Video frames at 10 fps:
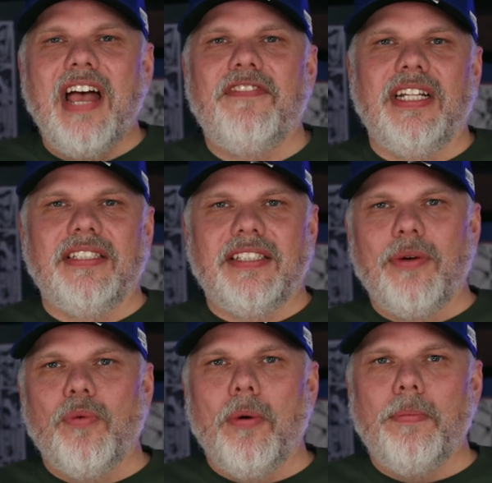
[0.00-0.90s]
evidence
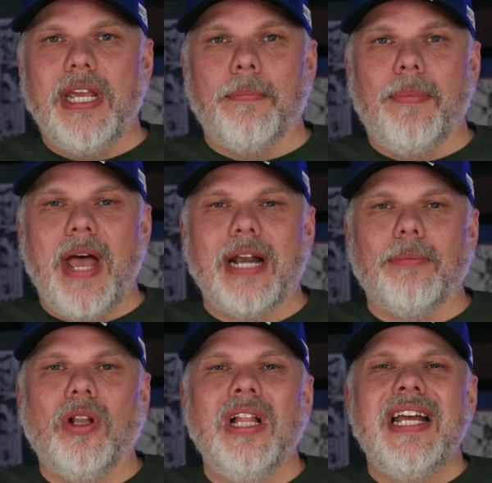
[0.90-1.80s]
they won't be
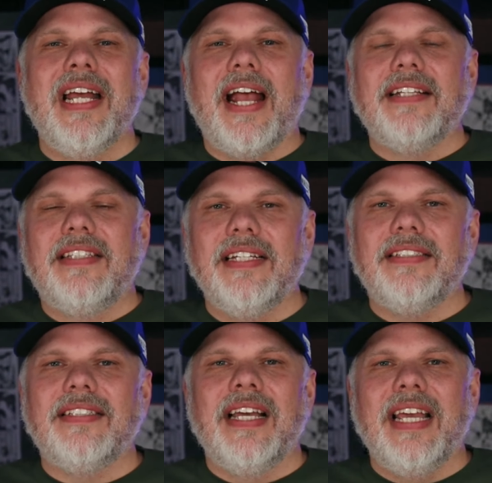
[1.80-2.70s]
compatible, as
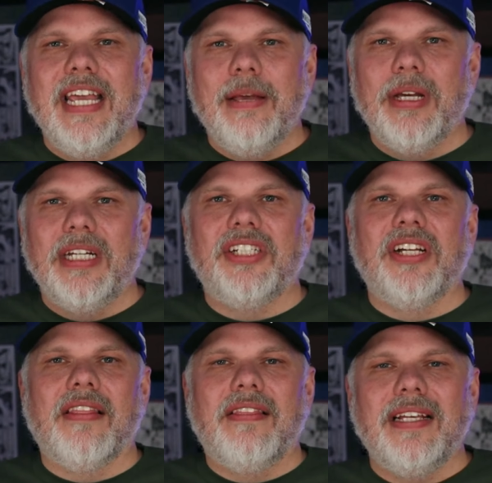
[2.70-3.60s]
this
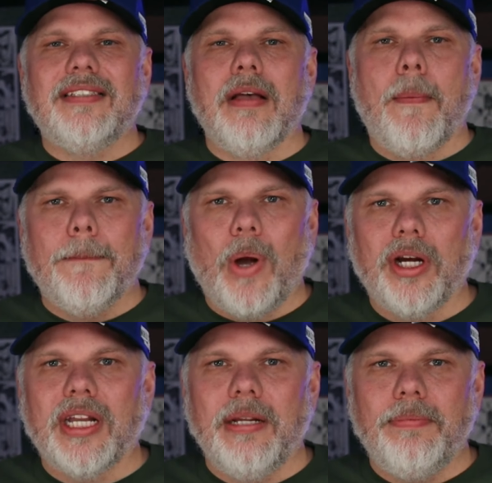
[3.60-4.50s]
image, this
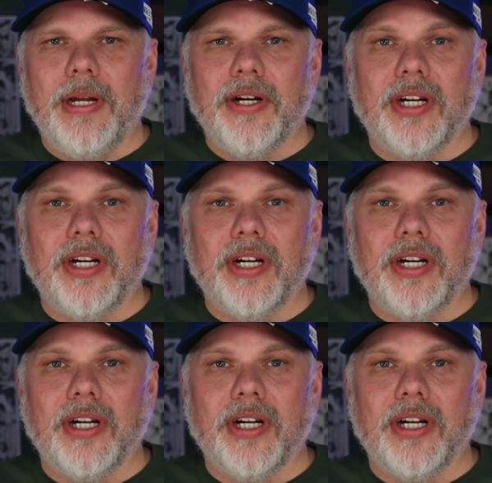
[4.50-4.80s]
marketing